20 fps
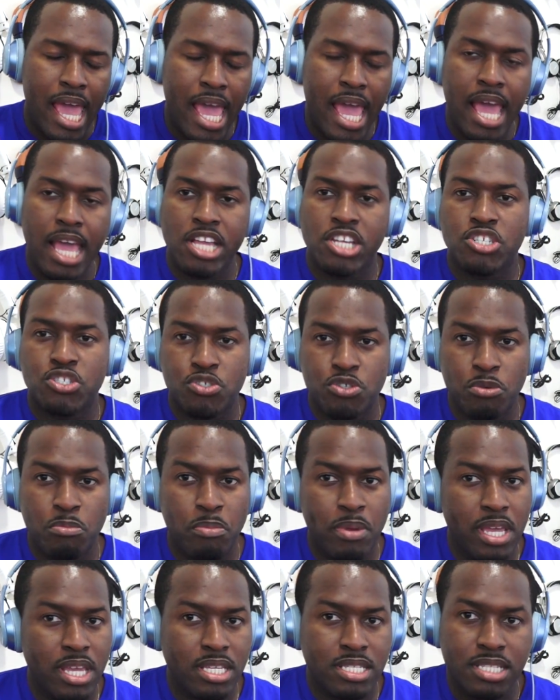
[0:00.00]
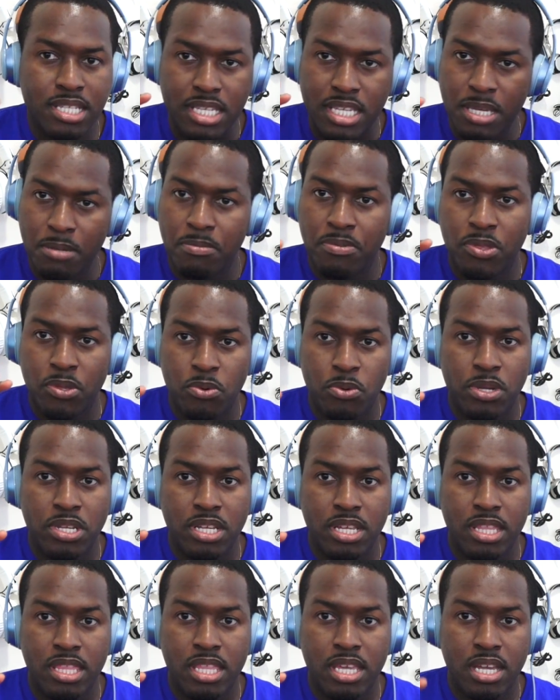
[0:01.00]
extra bass to keep
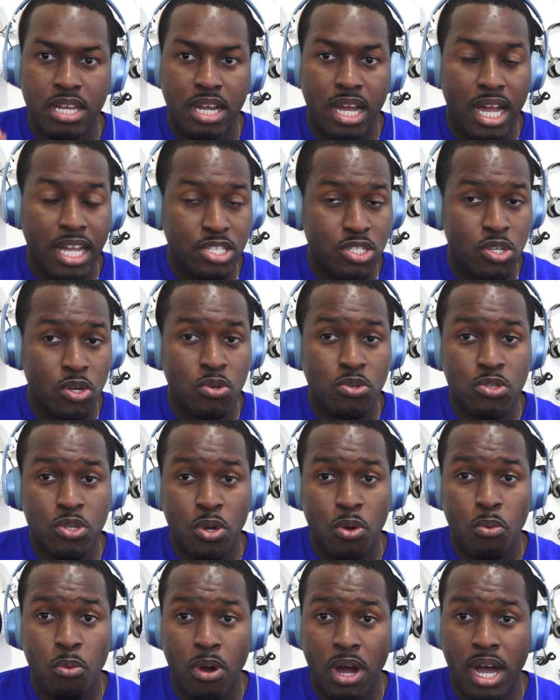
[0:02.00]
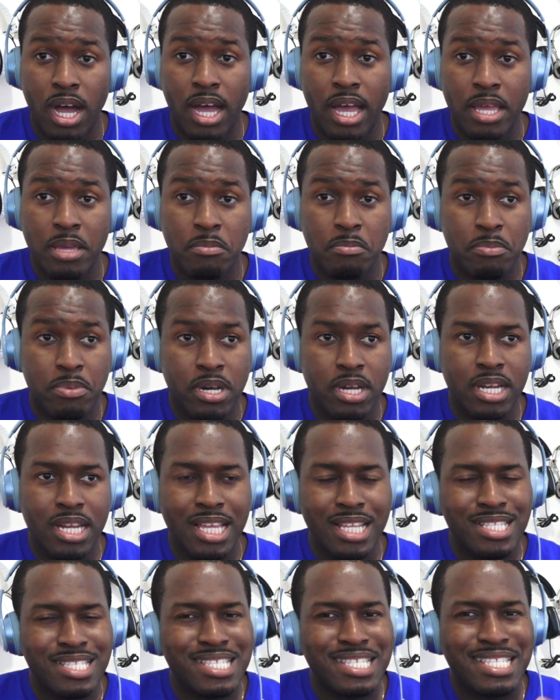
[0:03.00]
throwing in there. I don't know why, but
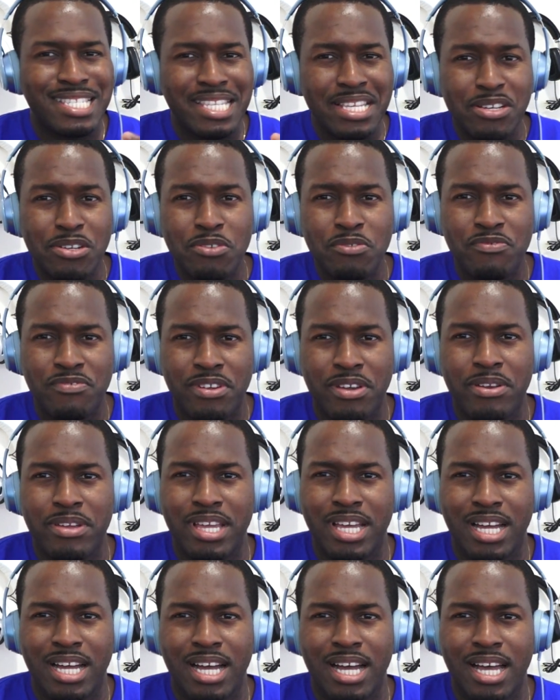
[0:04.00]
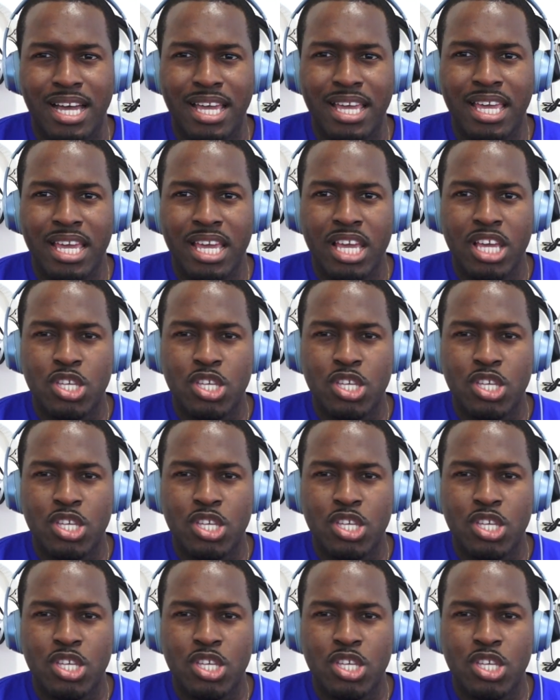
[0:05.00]
it's still very high.